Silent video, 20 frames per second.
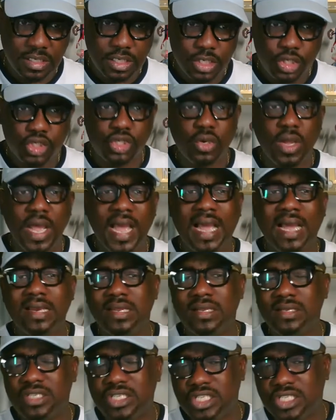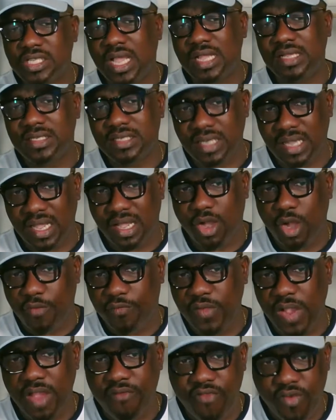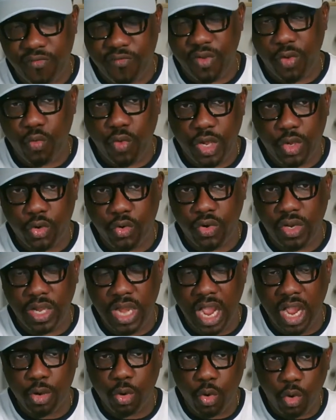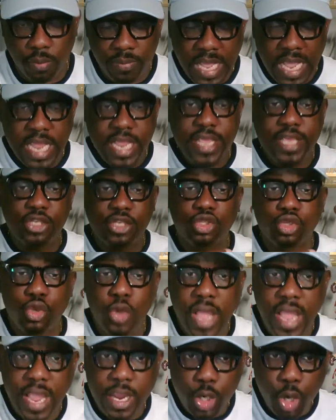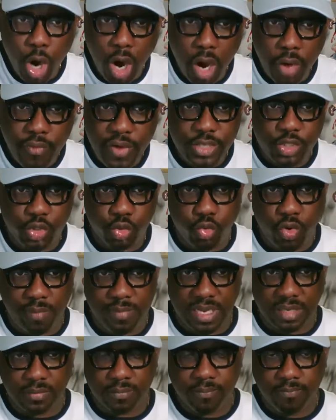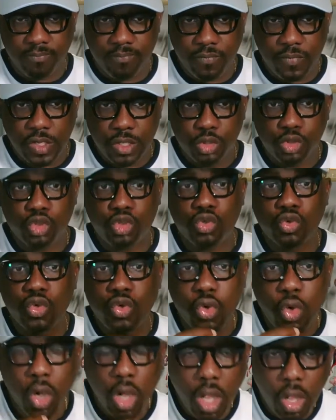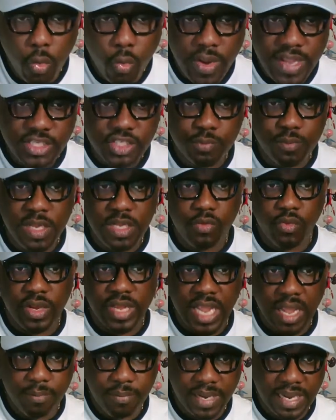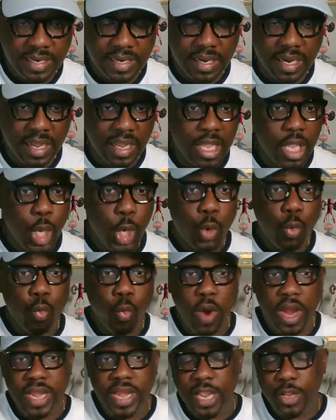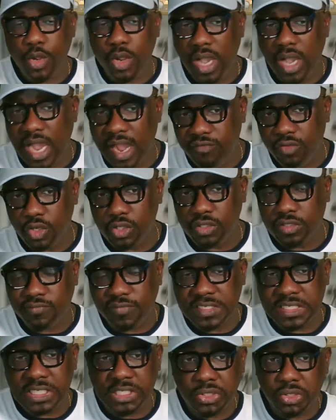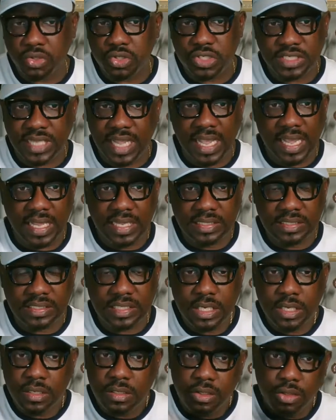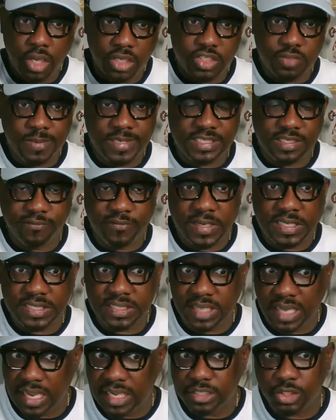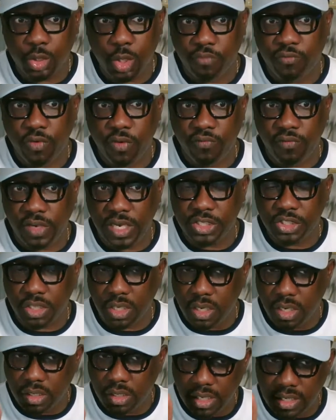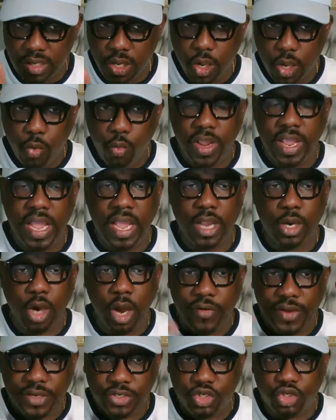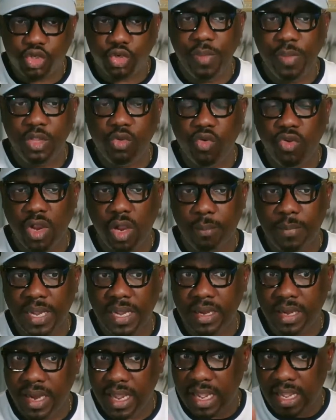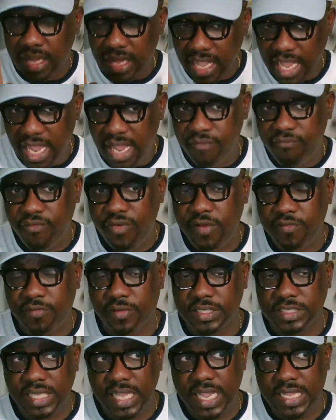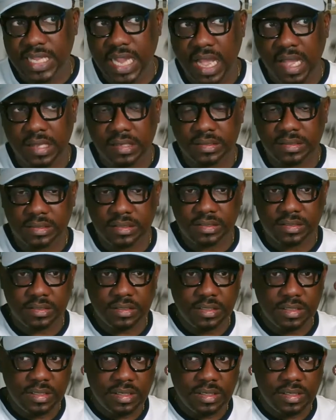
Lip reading: So at the center of everything we do in our group is to encourage women to always meet with their partner, whether you have those physical signs, non-specific signs of ovulation or not. We encourage you to meet with your partner every 48 hours.